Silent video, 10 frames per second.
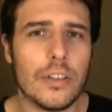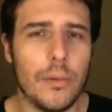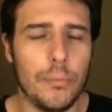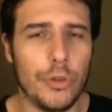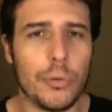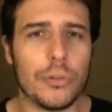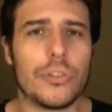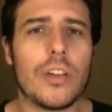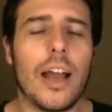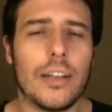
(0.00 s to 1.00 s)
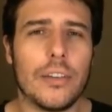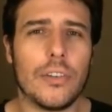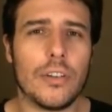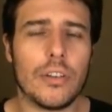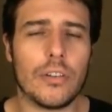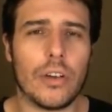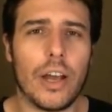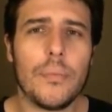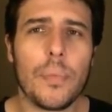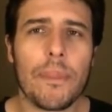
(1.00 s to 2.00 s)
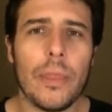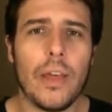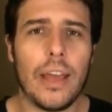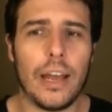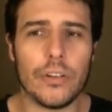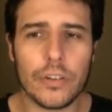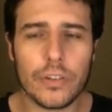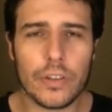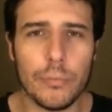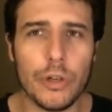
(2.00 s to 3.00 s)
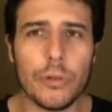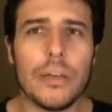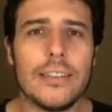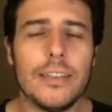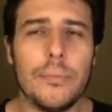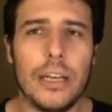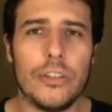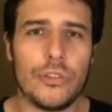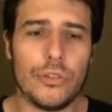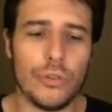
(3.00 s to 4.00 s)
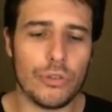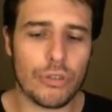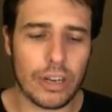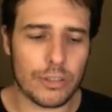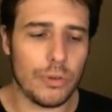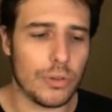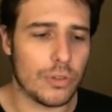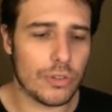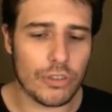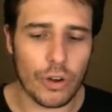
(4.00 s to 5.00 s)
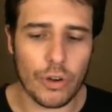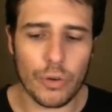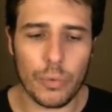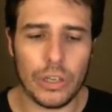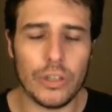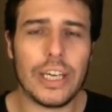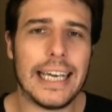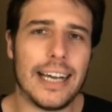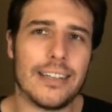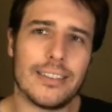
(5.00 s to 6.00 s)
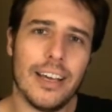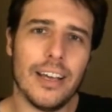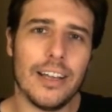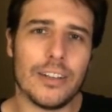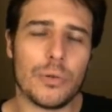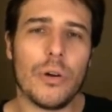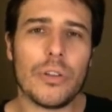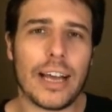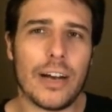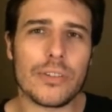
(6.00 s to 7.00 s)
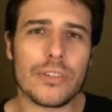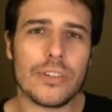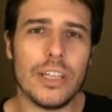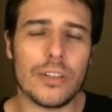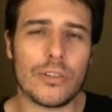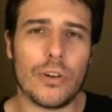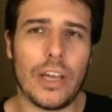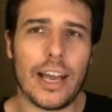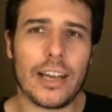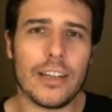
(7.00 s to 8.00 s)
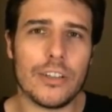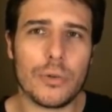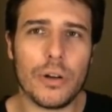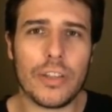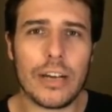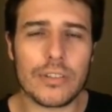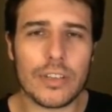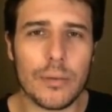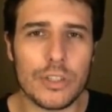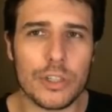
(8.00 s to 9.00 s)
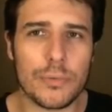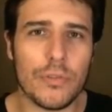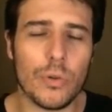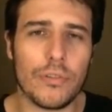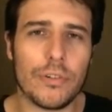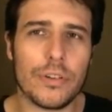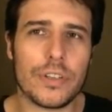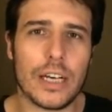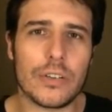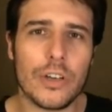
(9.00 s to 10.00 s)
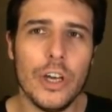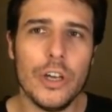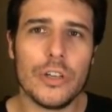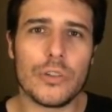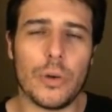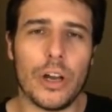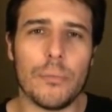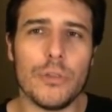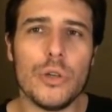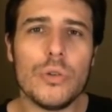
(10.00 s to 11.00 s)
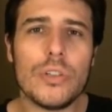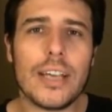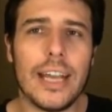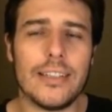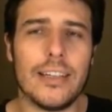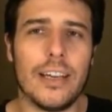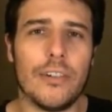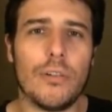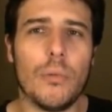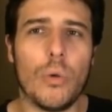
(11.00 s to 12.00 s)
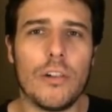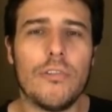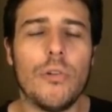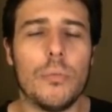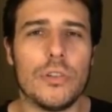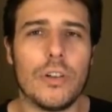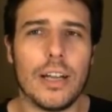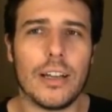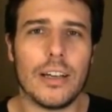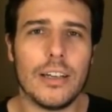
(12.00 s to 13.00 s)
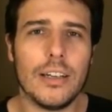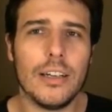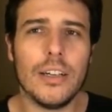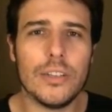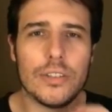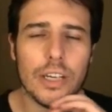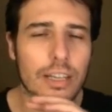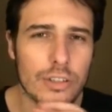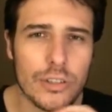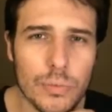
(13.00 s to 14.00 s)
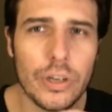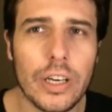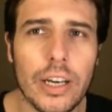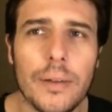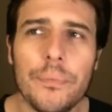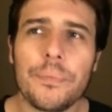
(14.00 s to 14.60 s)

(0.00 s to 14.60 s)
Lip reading: They're mutable signs, okay? And the mutability means to transmute. So we're looking at the 12th house in the zodiac. The 12th house comes just before the first house. So we are mutating from one form to another. You see how this is working?